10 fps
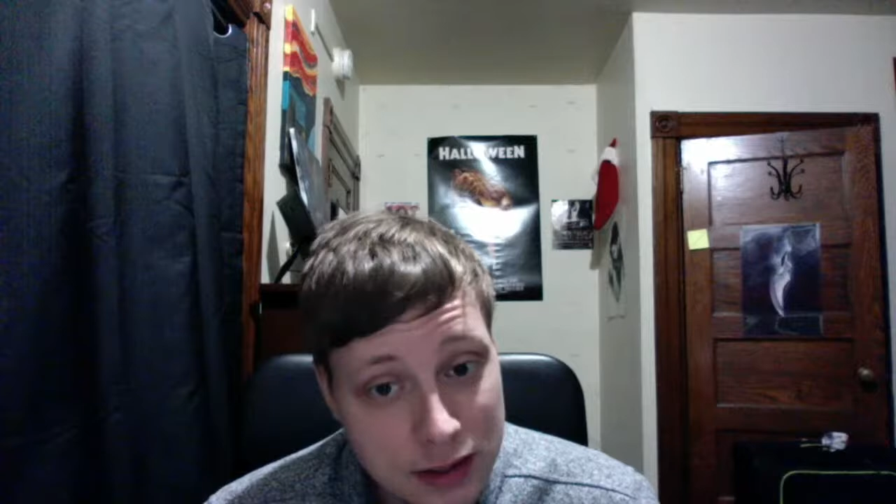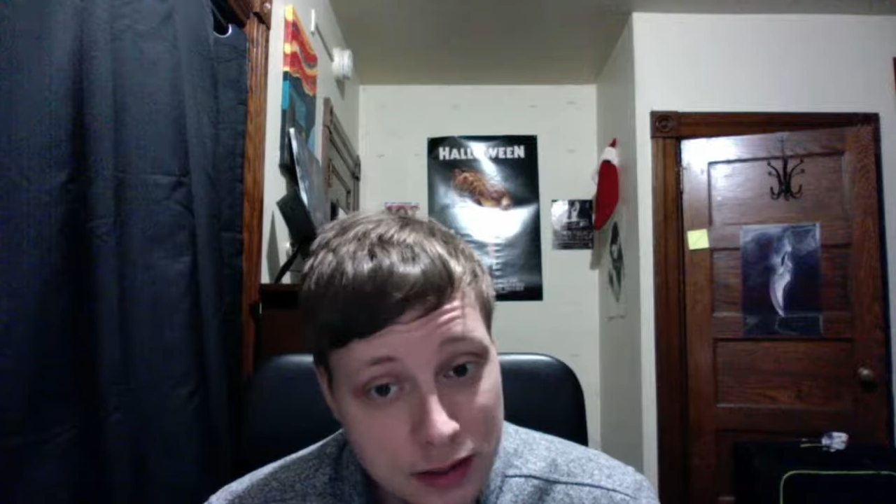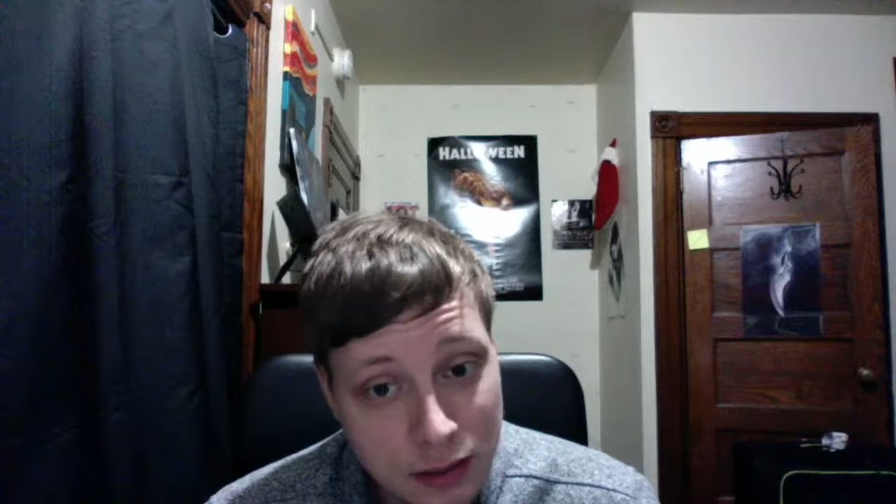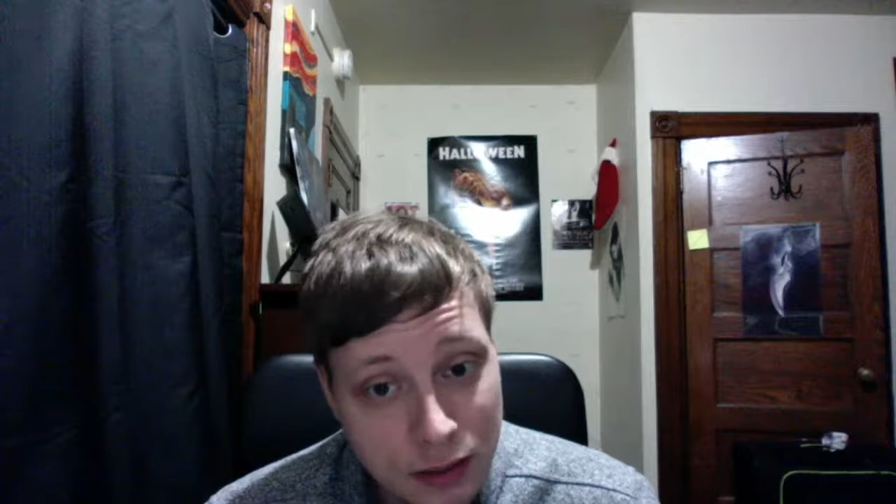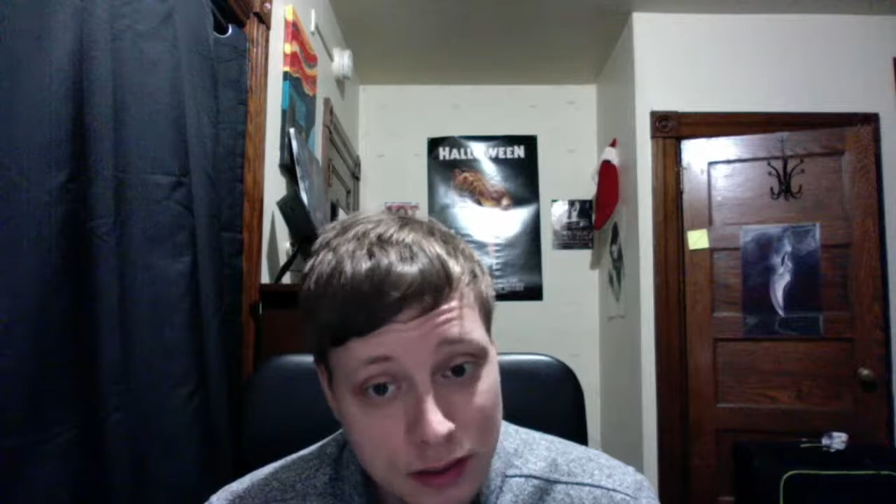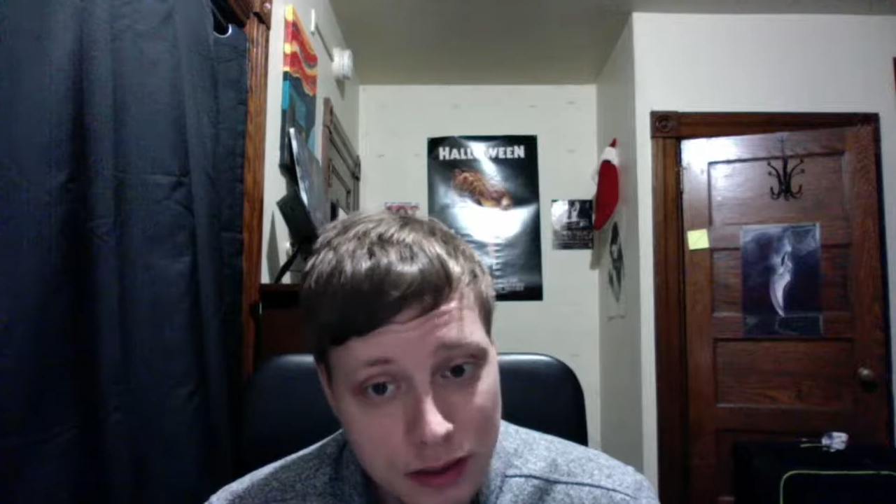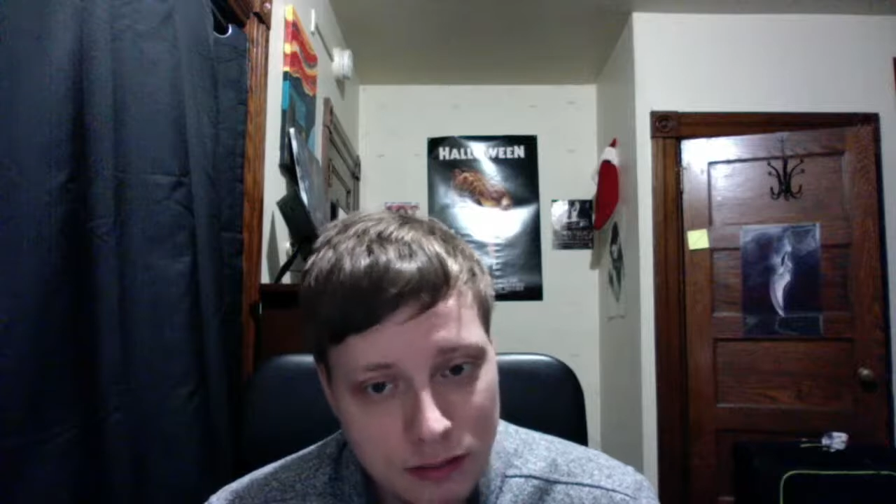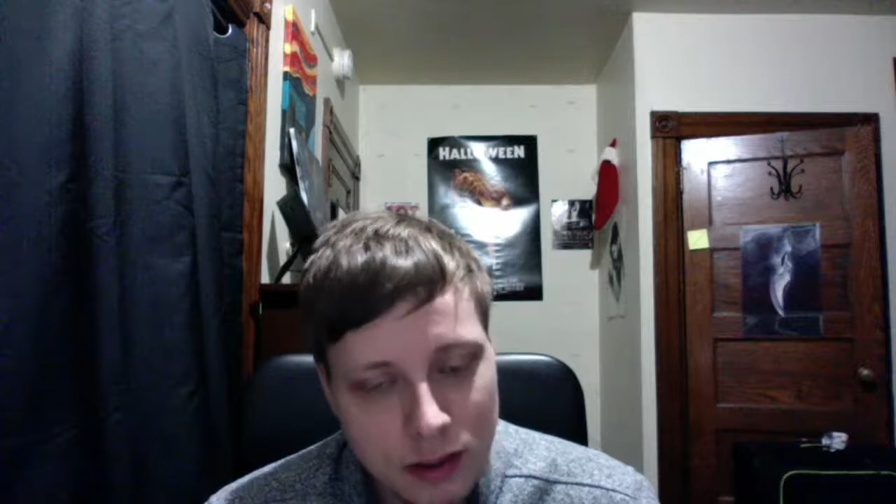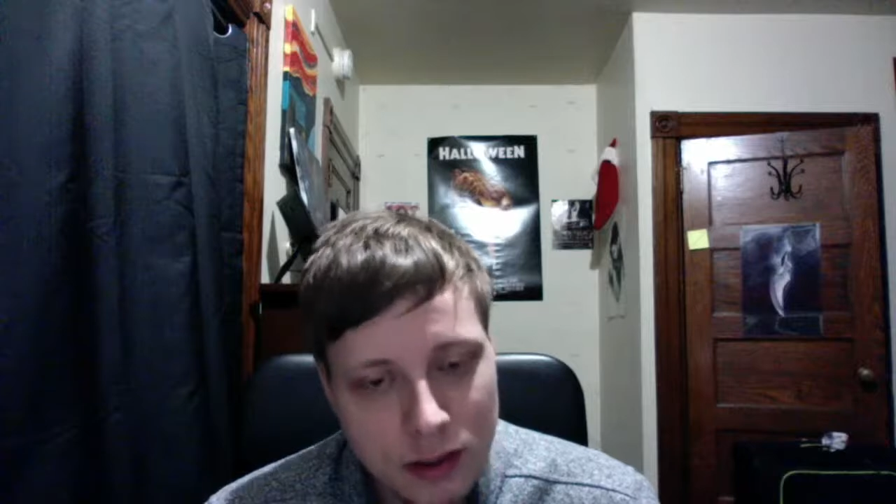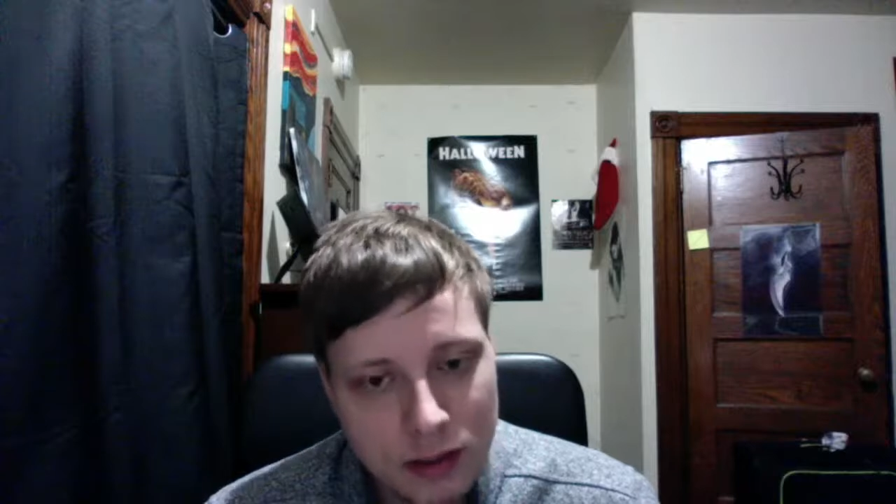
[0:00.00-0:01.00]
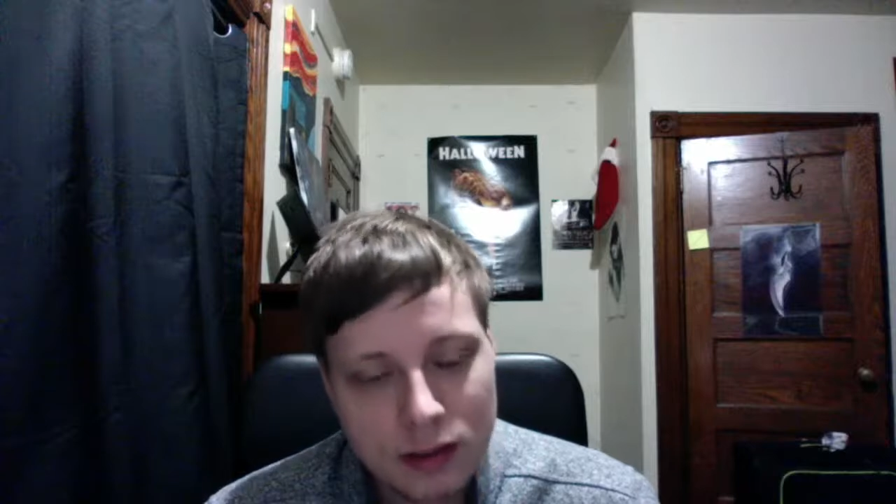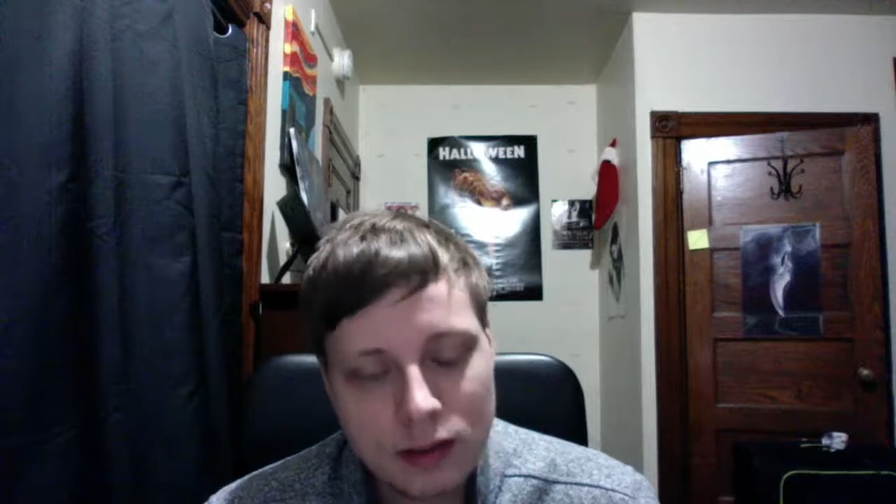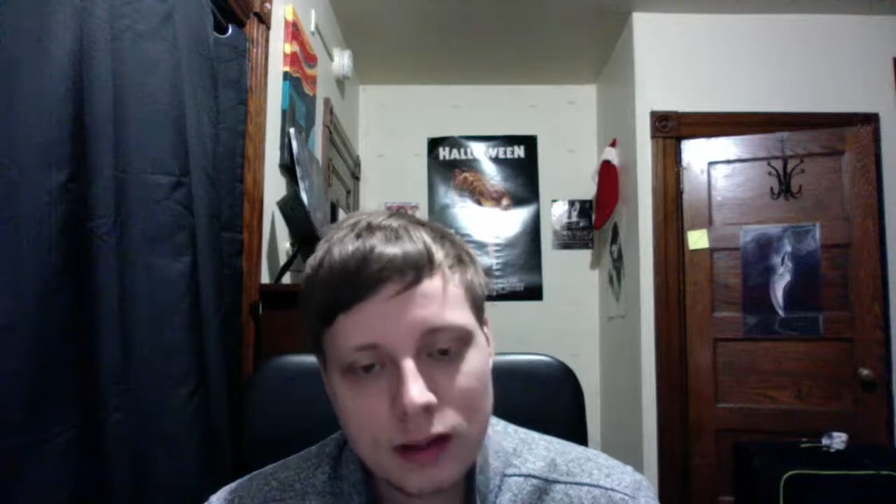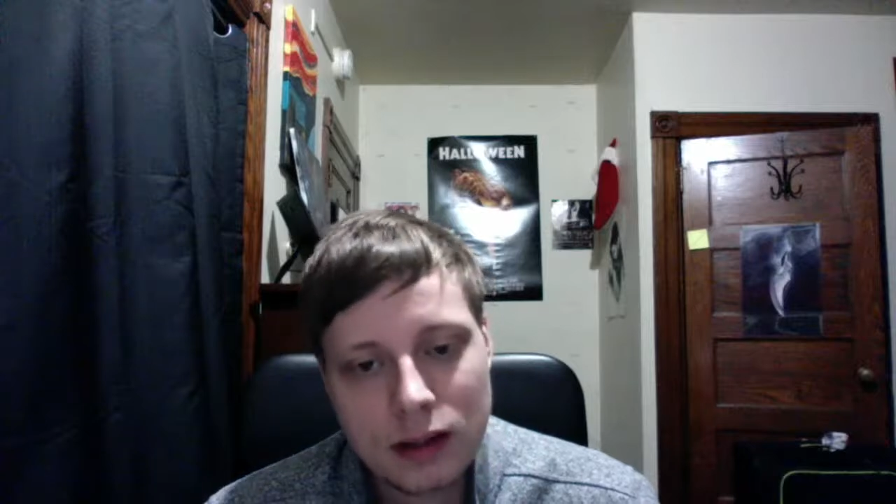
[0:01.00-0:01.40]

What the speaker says: this is a little different.